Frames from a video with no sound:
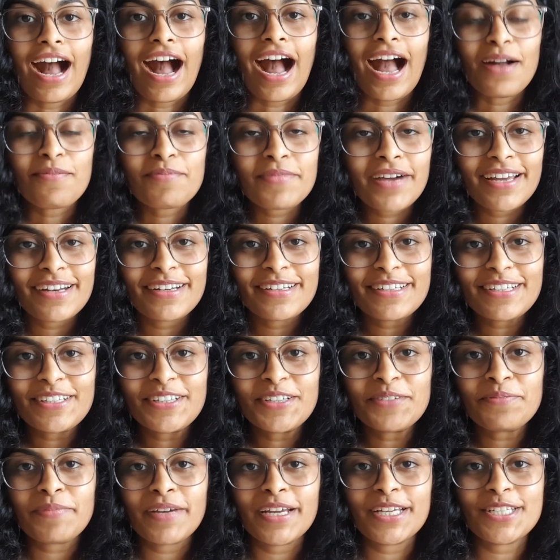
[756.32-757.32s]
I'm currently
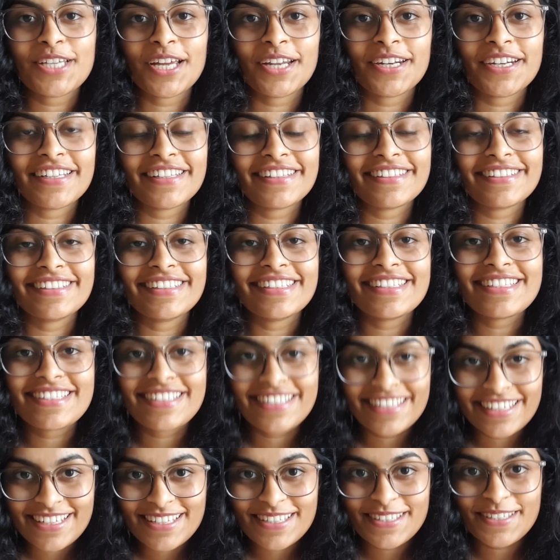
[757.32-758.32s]
on page
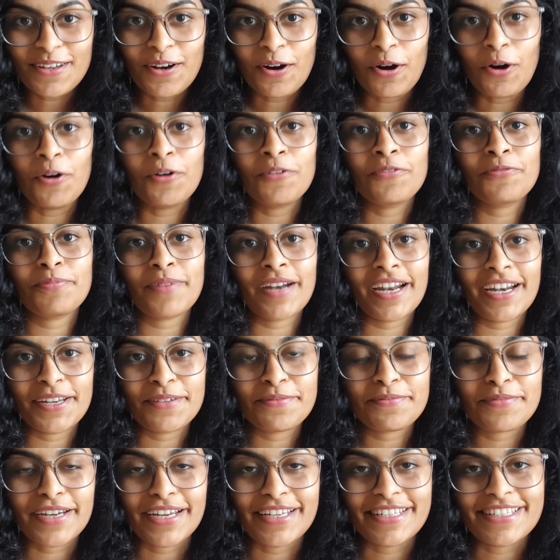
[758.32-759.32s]
136 of Pride
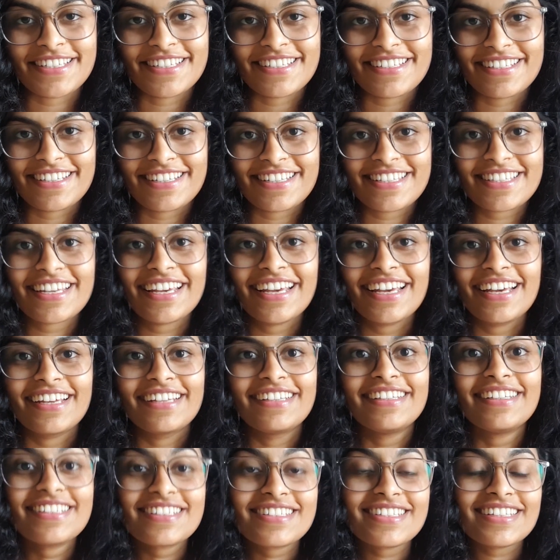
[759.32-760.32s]
and Prejudice.
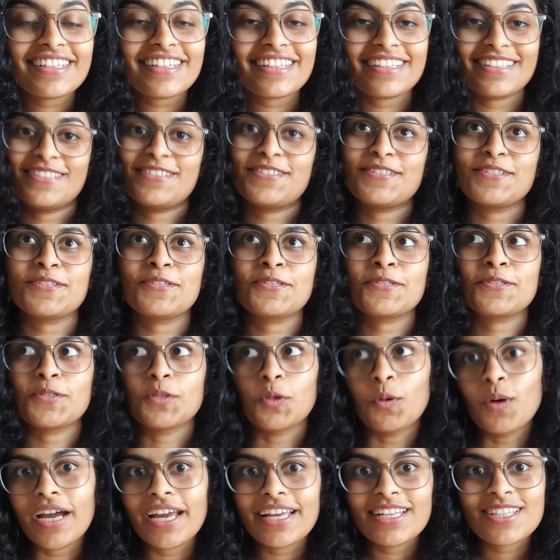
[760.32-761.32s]
Lizzie is just
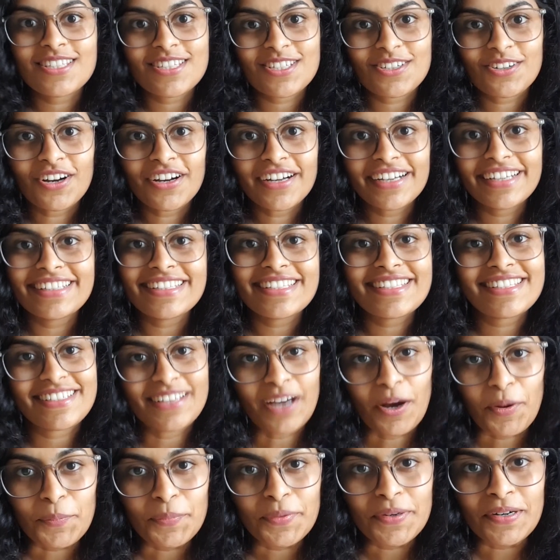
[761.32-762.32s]
so headstrong and
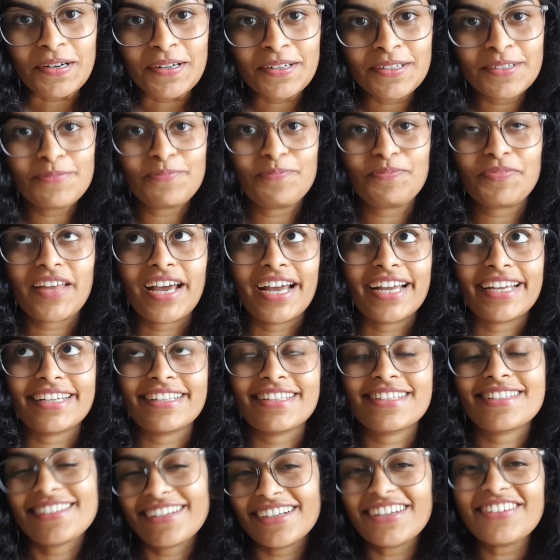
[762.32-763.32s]
stubborn. I
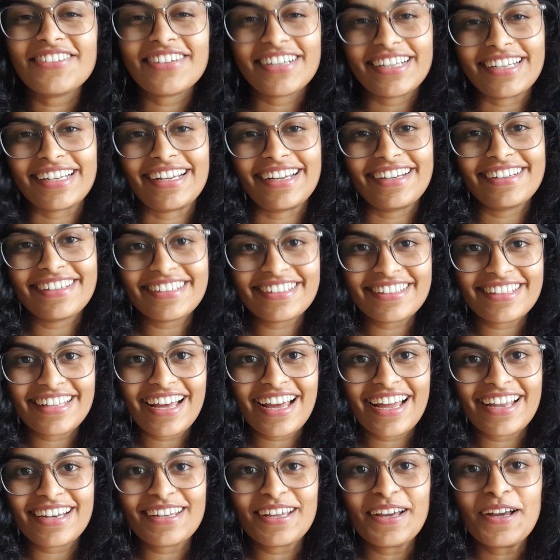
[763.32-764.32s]
can sort of relate to
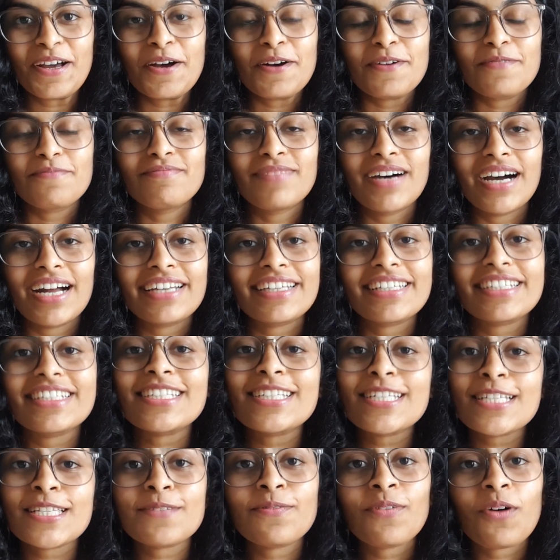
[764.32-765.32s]
that. But
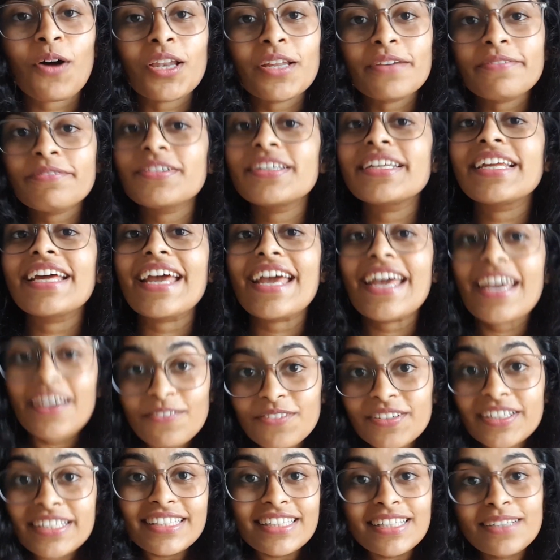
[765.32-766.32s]
she's falling for
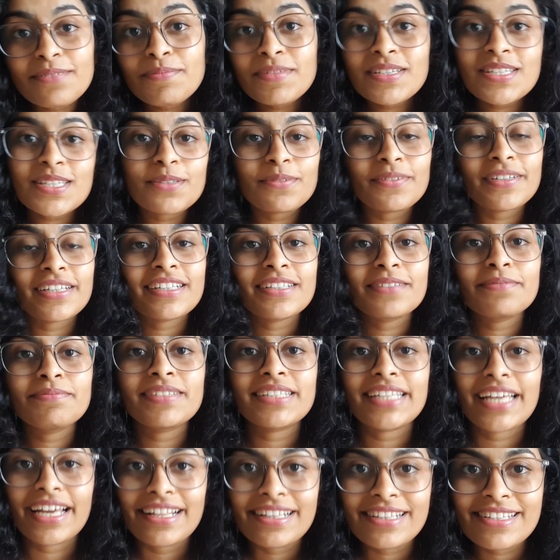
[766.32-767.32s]
everything Mr. Wickham
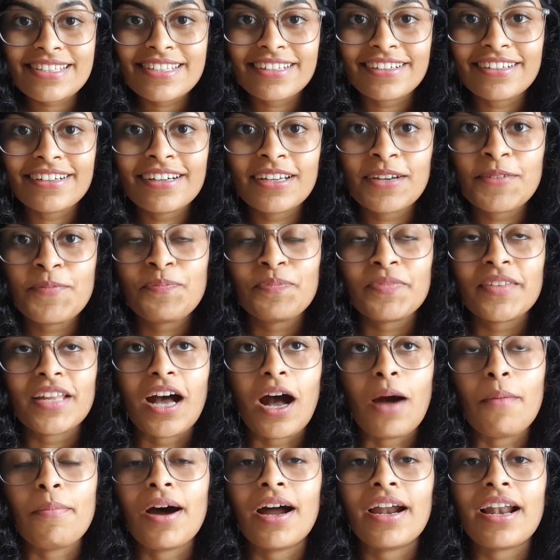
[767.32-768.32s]
tells her
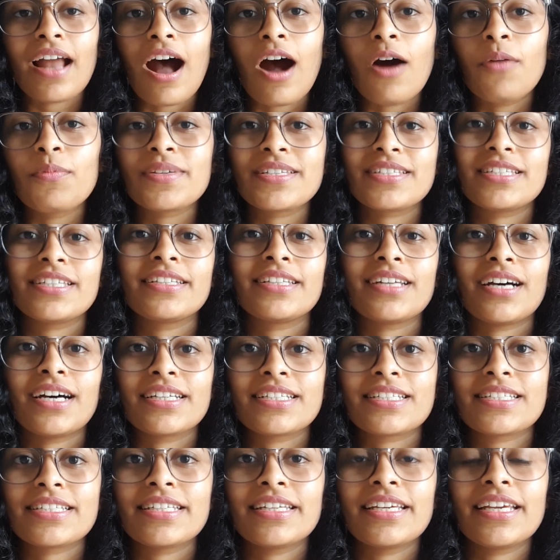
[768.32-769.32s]
about how Mr.
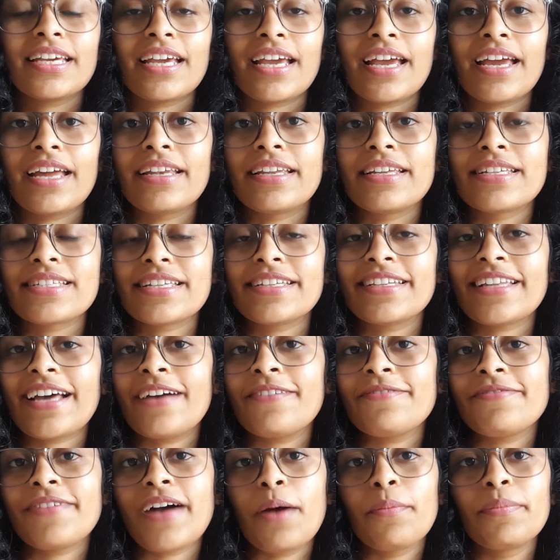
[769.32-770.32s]
Darcy and his
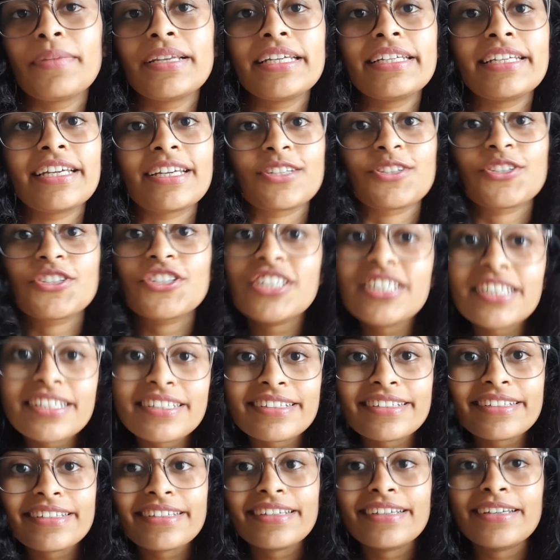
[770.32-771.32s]
entire family has
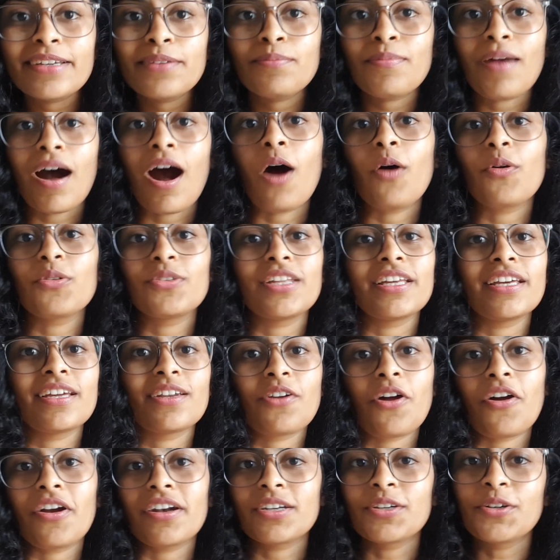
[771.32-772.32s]
cheated him, how they're
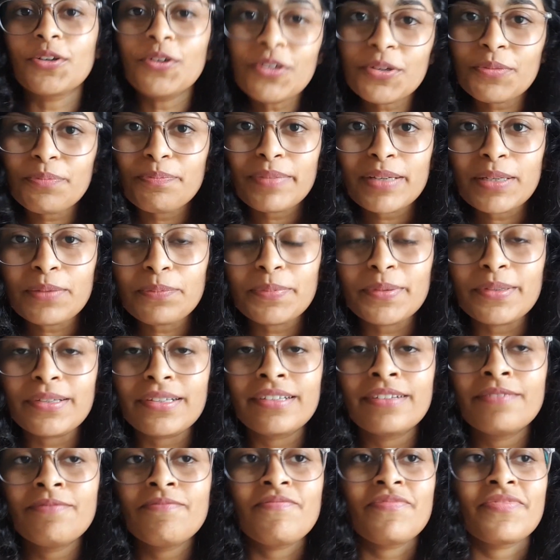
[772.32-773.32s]
not good
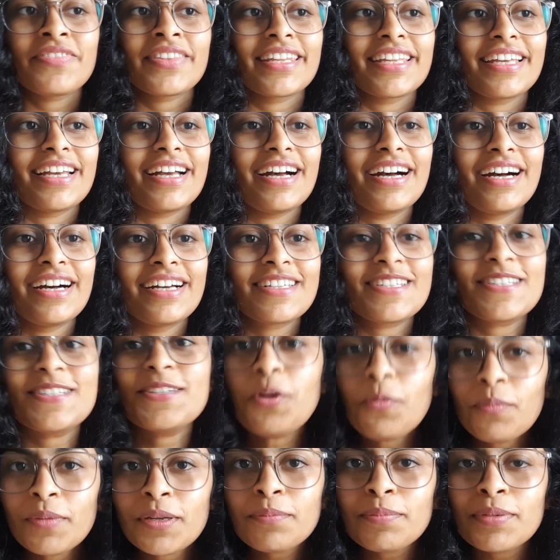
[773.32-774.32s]
people.
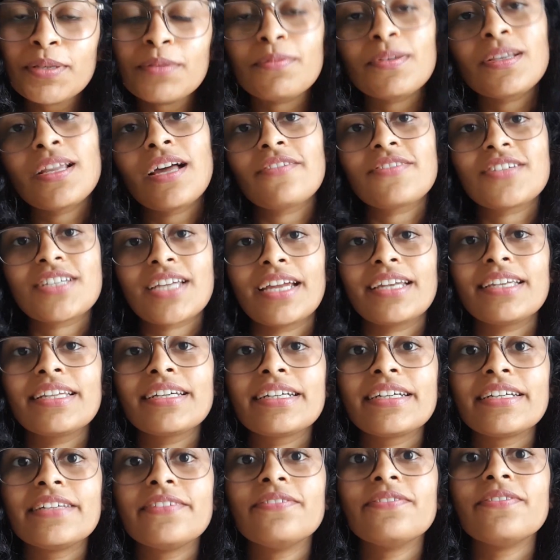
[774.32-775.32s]
So many people have tried to
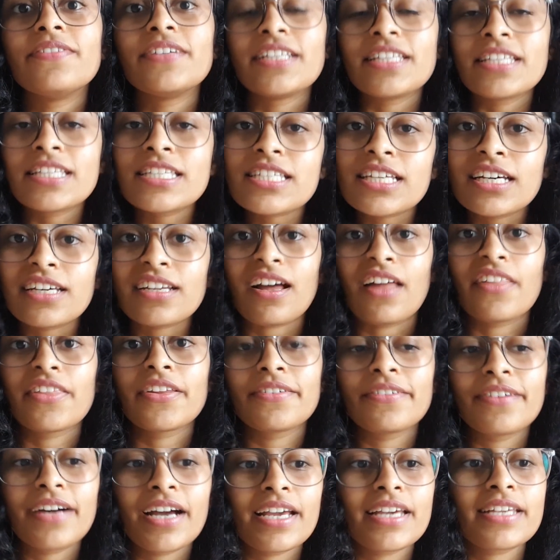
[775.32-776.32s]
convince her
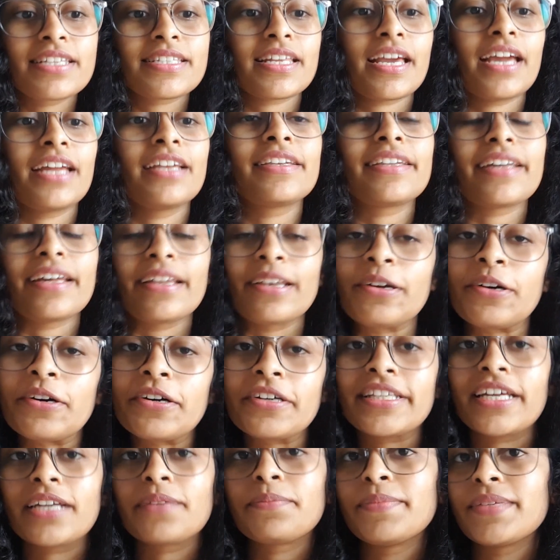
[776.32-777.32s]
otherwise and tell her
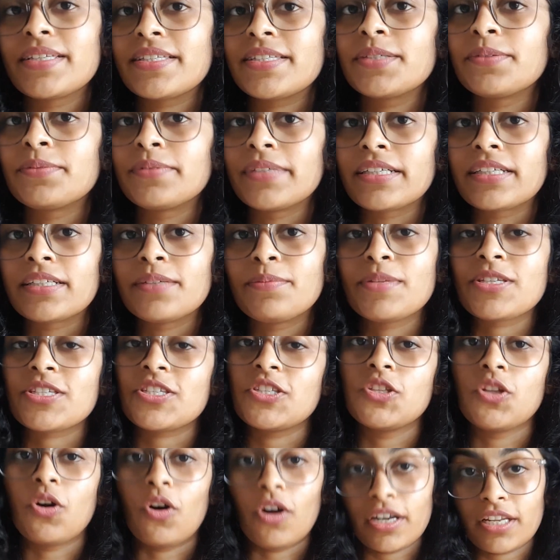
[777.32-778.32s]
that Mr. Wickham is
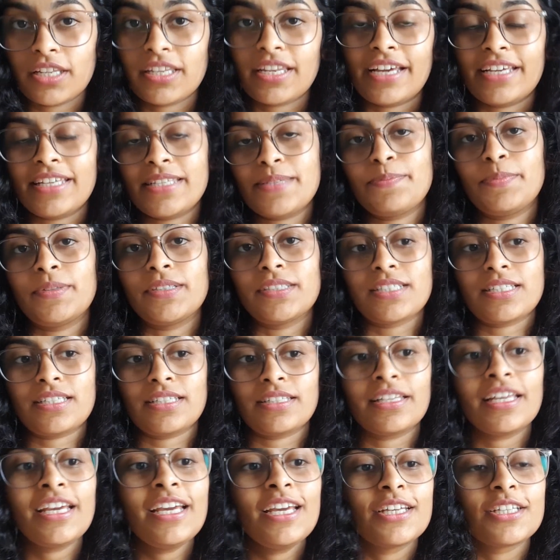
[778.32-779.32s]
not a nice
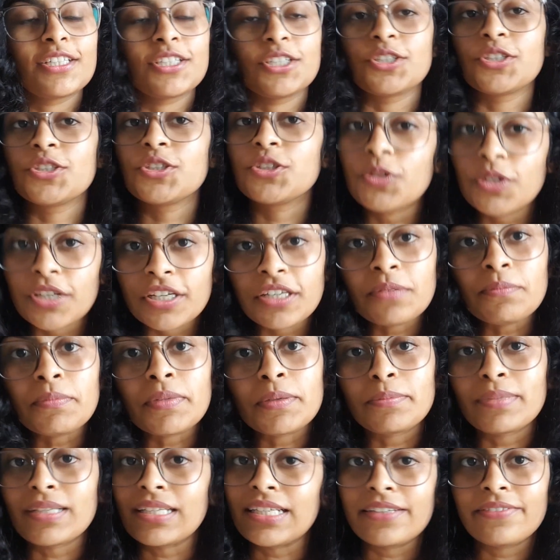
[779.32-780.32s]
person. She shouldn't
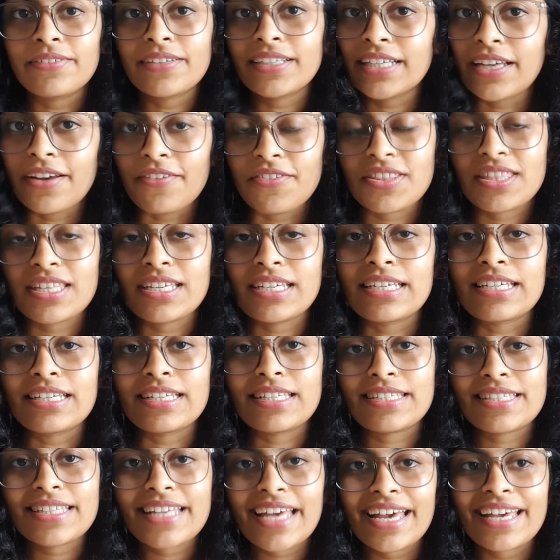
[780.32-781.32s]
be believing everything he
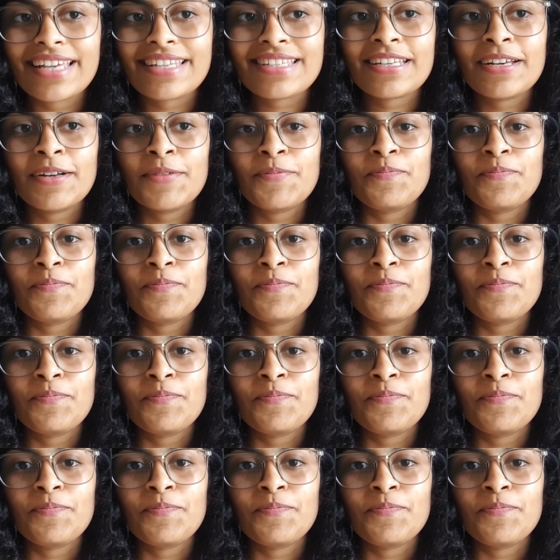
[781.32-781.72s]
says.